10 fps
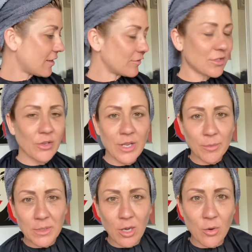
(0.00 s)
so here we
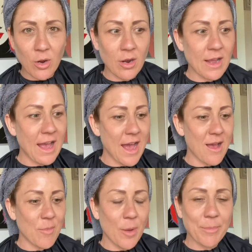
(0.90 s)
go. I
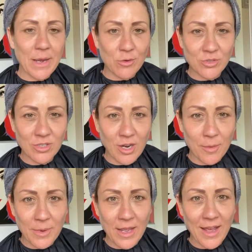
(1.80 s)
am about to cut
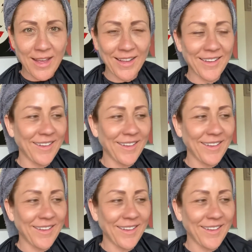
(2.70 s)
my hair.